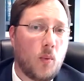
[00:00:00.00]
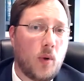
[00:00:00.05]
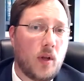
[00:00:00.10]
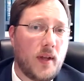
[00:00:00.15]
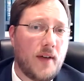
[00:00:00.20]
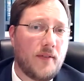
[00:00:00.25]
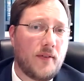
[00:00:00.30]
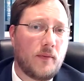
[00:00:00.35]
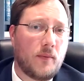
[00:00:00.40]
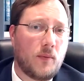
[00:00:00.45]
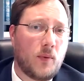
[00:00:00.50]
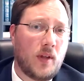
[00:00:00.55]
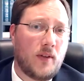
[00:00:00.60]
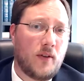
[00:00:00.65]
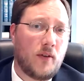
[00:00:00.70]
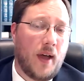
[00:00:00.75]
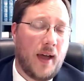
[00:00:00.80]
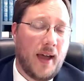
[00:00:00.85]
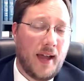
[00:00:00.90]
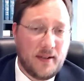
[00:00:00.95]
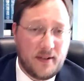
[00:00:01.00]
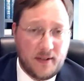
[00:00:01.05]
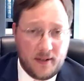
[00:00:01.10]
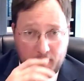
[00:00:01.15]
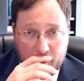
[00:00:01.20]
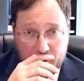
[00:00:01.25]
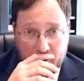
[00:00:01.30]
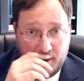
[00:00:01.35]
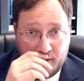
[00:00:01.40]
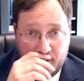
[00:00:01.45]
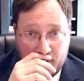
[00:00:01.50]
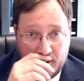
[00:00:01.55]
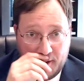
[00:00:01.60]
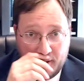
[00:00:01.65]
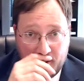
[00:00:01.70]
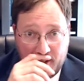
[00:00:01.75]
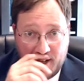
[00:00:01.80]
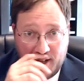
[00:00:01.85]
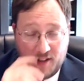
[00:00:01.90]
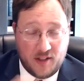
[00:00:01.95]
I hate
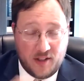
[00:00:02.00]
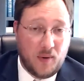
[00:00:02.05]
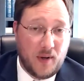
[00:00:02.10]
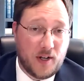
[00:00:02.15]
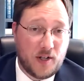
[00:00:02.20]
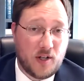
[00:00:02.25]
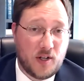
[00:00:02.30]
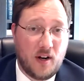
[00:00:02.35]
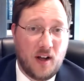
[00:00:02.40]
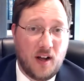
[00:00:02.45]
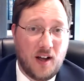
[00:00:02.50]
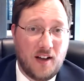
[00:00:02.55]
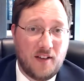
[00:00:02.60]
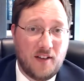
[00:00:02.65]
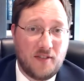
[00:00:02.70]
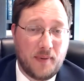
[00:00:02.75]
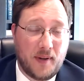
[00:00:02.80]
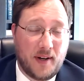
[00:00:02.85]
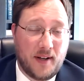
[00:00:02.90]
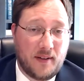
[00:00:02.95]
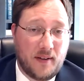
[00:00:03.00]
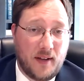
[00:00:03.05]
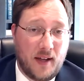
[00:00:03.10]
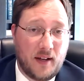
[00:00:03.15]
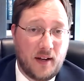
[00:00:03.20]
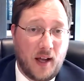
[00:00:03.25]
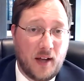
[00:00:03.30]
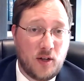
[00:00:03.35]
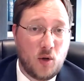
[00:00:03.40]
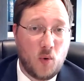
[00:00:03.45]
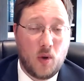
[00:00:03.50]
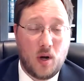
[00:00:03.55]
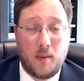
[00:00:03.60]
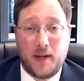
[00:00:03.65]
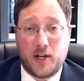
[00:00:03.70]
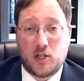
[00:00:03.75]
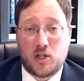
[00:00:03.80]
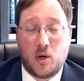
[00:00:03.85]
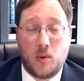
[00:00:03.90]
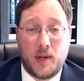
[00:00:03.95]
to cut the question off, but I do want to
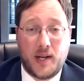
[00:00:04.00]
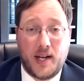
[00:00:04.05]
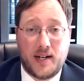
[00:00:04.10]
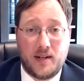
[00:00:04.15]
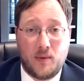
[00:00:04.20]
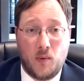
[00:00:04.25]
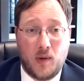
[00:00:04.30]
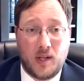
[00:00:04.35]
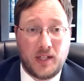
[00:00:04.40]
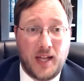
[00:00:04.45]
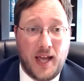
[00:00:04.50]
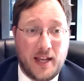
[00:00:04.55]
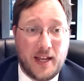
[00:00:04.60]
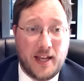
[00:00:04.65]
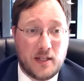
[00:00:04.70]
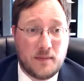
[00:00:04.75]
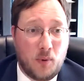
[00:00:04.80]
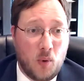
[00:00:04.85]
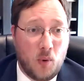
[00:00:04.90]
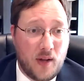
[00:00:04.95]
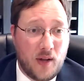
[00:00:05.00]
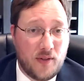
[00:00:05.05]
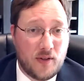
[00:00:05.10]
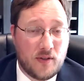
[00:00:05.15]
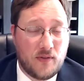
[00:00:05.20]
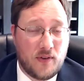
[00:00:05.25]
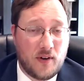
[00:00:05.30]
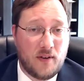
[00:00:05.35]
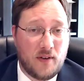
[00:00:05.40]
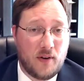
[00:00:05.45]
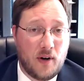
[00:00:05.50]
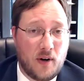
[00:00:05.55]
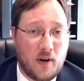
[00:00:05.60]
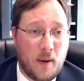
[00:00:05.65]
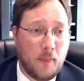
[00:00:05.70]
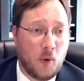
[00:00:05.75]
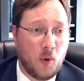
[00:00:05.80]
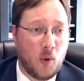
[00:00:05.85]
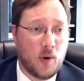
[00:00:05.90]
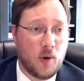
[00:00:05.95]
make sure we get to one last point that's very, very
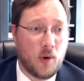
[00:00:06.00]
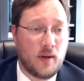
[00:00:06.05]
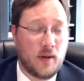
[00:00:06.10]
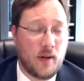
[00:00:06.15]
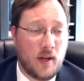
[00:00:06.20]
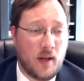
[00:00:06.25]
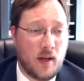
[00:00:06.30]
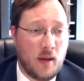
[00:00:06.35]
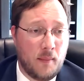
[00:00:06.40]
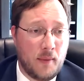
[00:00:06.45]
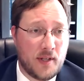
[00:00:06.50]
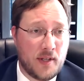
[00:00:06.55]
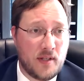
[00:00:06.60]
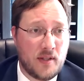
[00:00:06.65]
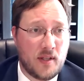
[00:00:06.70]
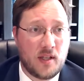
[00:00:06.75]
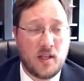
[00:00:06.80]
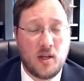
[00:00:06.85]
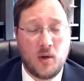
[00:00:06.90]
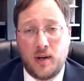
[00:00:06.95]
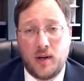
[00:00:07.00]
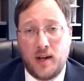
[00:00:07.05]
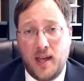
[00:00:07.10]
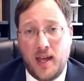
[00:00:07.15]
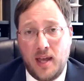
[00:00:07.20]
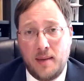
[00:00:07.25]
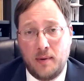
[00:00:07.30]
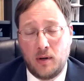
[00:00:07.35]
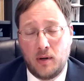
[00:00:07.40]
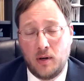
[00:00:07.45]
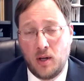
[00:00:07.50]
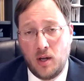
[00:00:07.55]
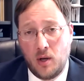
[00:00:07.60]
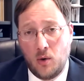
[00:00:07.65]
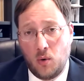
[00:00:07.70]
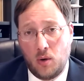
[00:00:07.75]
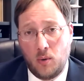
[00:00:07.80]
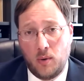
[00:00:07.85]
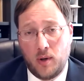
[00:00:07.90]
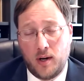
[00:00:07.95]
important. It's in the Q&A, but
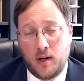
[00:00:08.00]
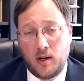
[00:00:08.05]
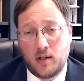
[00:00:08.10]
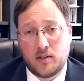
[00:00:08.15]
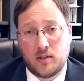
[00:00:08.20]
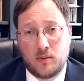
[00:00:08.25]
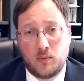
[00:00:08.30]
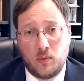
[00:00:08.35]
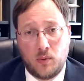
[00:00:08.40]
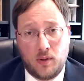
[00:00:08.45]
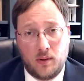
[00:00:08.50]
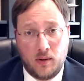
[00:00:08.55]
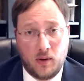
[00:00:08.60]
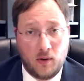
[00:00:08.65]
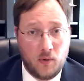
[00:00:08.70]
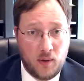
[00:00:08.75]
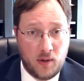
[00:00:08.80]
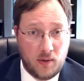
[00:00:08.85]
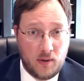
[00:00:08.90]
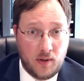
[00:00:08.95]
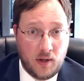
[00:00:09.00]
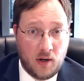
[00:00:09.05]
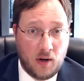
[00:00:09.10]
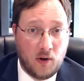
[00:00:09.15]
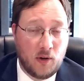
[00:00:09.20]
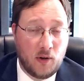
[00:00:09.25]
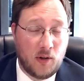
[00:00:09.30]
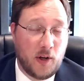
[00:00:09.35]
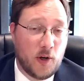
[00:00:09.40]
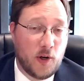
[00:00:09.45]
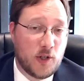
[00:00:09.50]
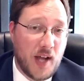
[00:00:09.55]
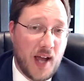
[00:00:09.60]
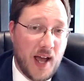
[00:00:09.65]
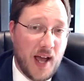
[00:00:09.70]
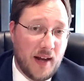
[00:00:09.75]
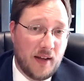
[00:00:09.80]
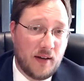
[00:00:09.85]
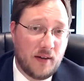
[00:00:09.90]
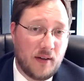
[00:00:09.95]
in our earlier
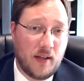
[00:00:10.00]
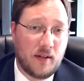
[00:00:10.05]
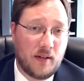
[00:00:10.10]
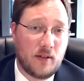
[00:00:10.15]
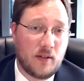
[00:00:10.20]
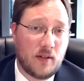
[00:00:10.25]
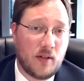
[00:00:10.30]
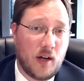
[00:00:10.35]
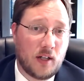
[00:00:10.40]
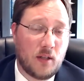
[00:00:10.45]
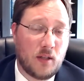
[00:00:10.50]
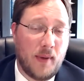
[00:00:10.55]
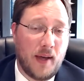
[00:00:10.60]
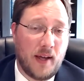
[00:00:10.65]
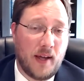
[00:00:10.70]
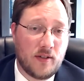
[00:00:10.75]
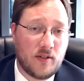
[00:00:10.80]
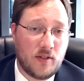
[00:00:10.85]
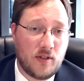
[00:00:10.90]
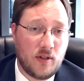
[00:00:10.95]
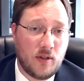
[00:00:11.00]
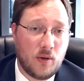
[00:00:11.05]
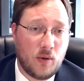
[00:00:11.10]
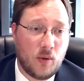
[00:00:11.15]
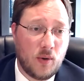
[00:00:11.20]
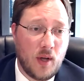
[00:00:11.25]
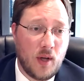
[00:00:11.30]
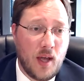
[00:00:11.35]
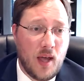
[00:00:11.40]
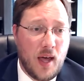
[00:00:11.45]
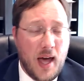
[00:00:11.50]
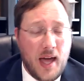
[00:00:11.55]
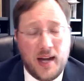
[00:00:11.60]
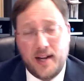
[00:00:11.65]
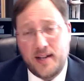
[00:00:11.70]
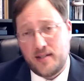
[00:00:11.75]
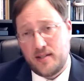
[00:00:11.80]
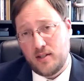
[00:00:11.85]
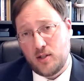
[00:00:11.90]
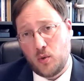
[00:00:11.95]
chat, it talked about it too. And
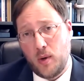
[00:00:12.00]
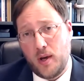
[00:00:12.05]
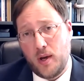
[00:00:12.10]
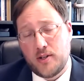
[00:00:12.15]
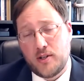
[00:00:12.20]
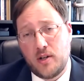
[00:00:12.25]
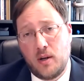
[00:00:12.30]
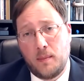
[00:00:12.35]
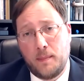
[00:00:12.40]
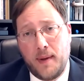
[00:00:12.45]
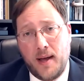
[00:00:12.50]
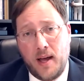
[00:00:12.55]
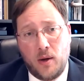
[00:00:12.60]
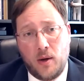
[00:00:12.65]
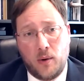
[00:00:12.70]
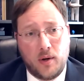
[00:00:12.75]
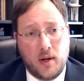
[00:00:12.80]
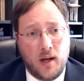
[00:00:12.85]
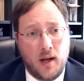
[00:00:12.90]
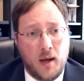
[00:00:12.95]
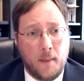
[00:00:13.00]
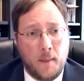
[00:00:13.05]
it is this question about